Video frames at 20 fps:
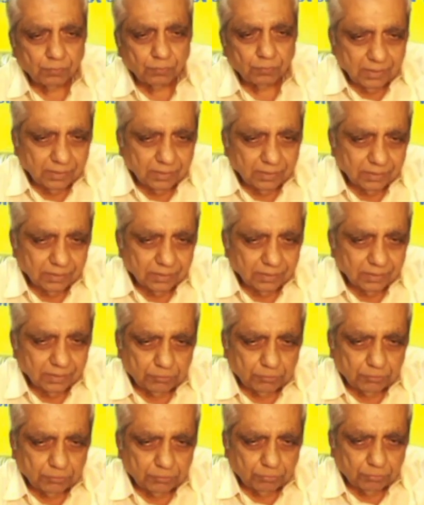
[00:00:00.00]
This we have
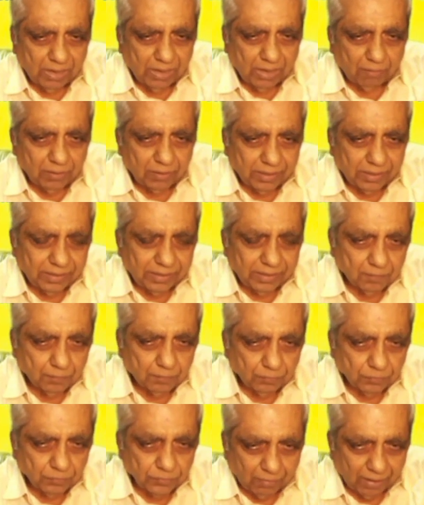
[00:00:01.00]
learned
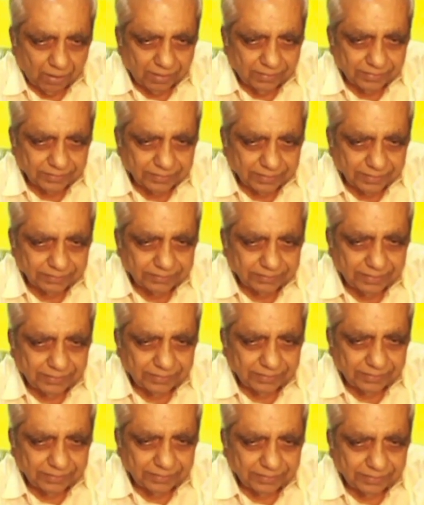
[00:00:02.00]
while discussing the
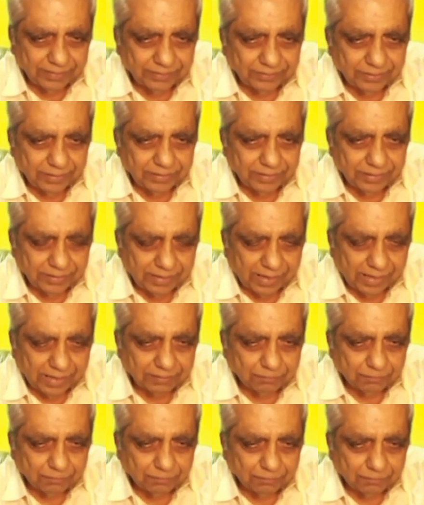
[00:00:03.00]
theory that
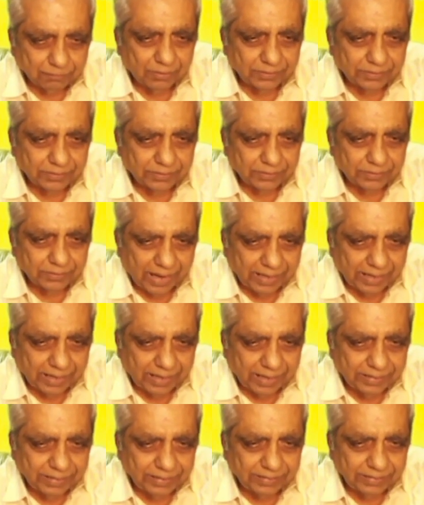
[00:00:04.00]
whenever there is an addition
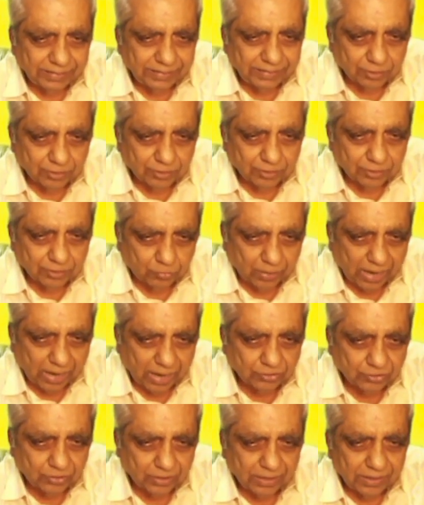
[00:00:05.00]
or
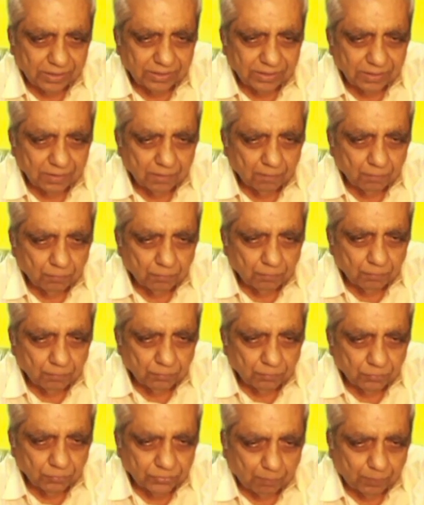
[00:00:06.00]
subtraction, the
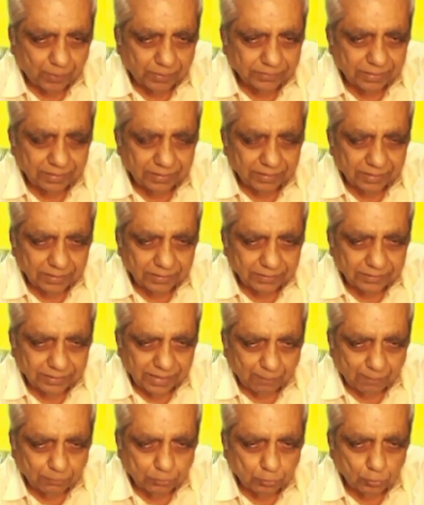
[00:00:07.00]

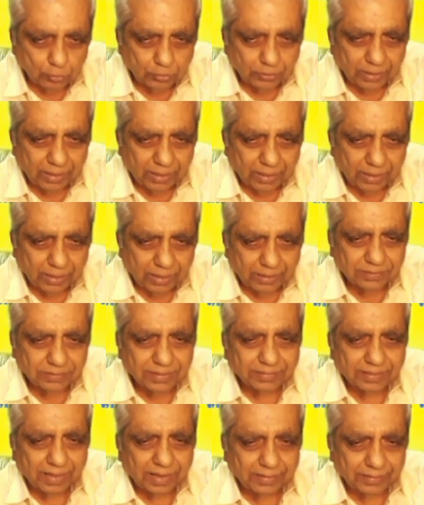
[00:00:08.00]
absolute errors get
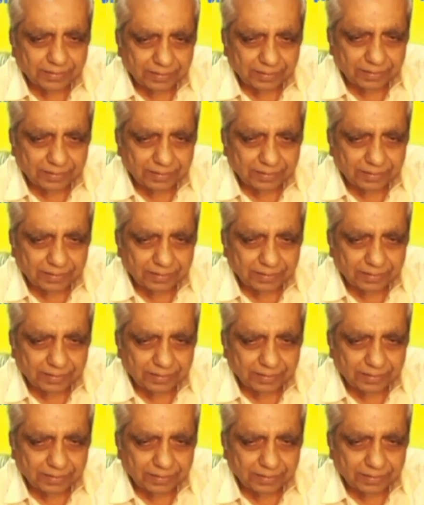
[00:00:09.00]
added up.